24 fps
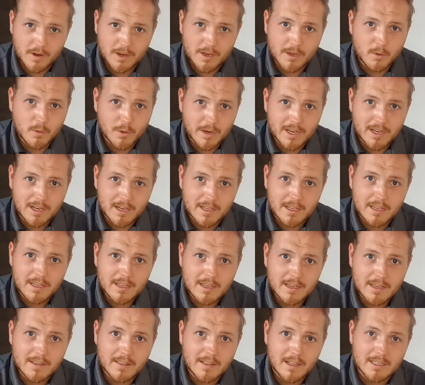very quickly
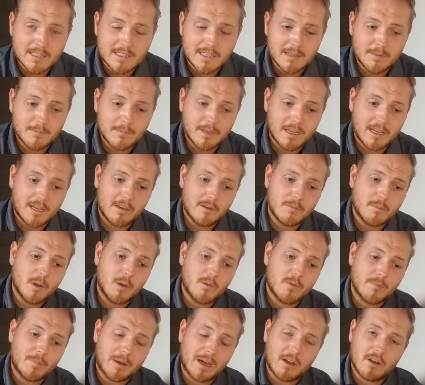in that season. He
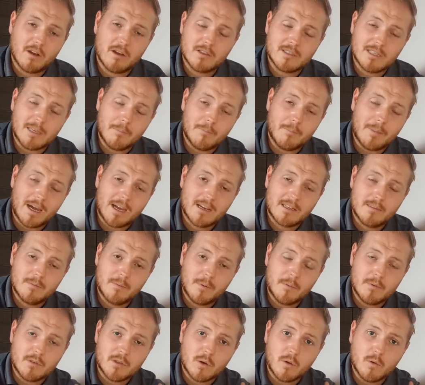moved back on sent back to
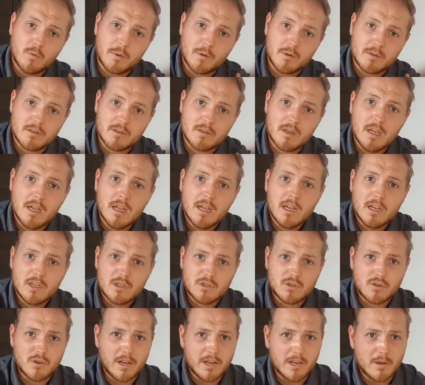Plymouth Corporate
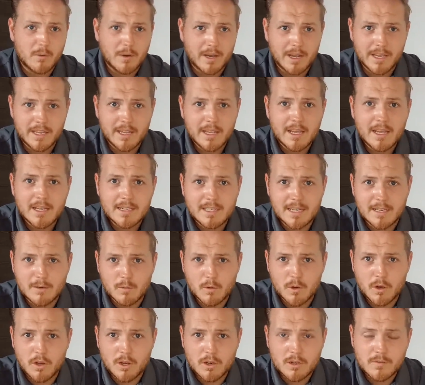straight away. Didn't
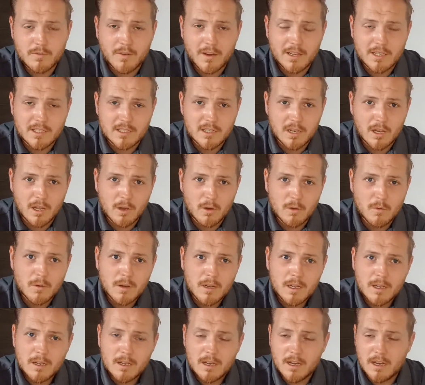work, very slow,
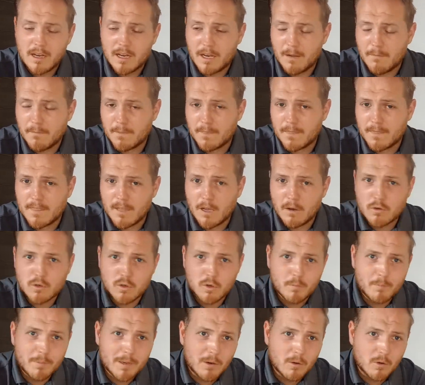um, no
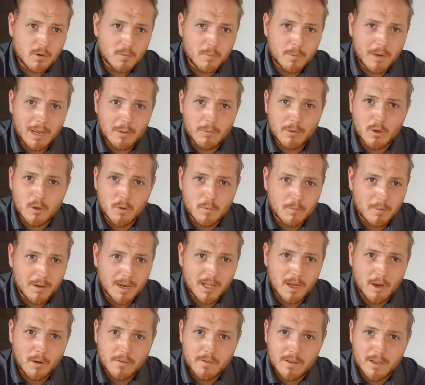sort of build-up play. We couldn't
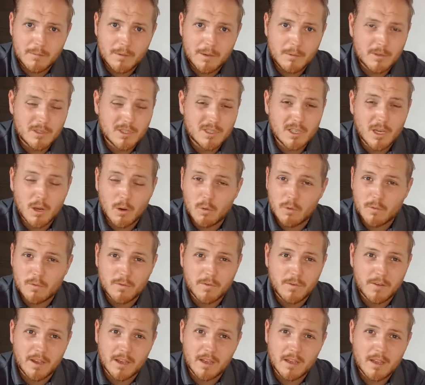play off him. He was so
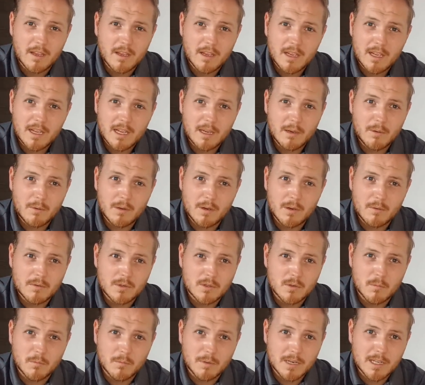unfit. It,
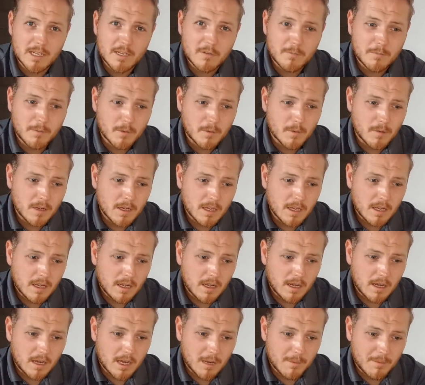was unbelievable.
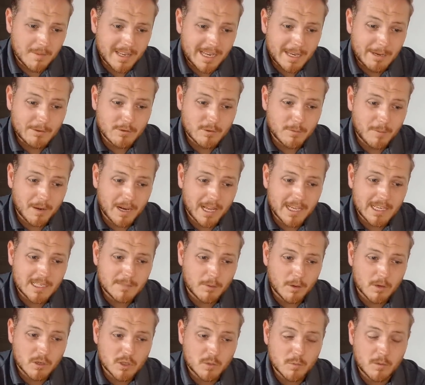Uh, and then he was replaced
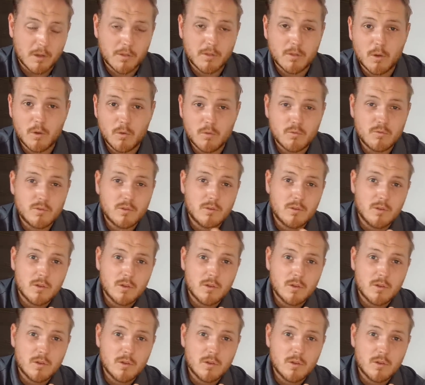by someone who,